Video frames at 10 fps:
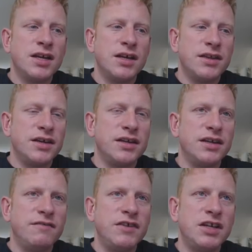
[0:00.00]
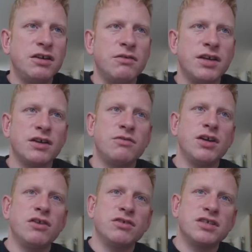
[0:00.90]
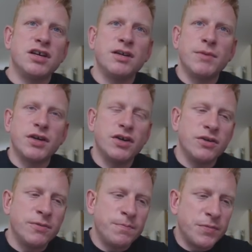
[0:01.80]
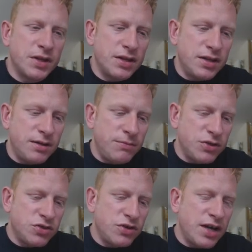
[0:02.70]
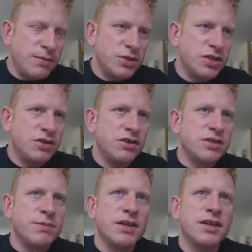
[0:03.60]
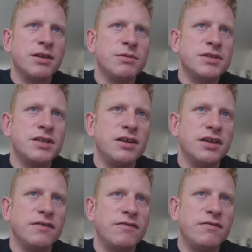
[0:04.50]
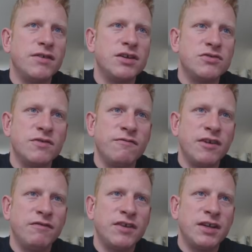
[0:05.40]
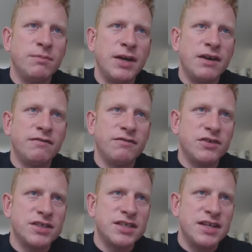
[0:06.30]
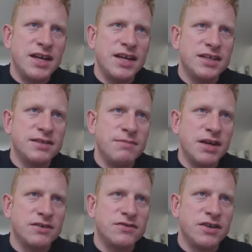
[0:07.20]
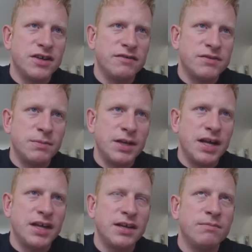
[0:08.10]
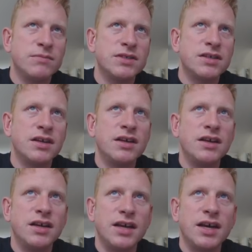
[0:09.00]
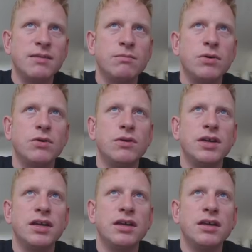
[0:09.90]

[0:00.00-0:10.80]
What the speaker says: I think I did a video on it quite a long time ago. I'm not sure how much it cost me. I think it was like £115 for a SNES, a Mega Drive, some games, a Game Boy,